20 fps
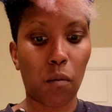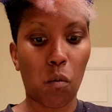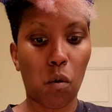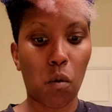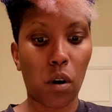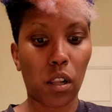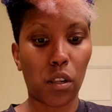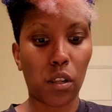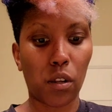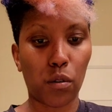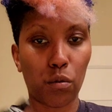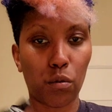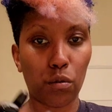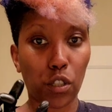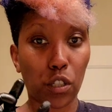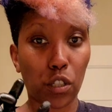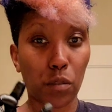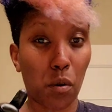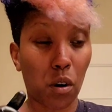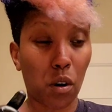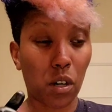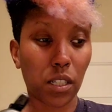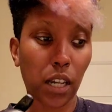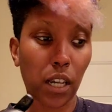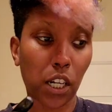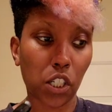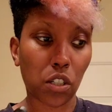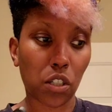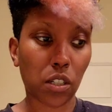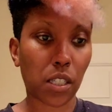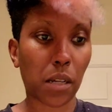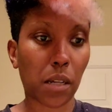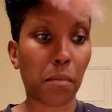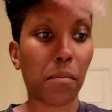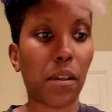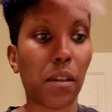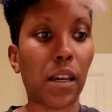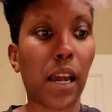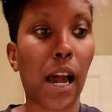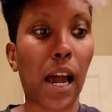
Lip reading: one little small section or something.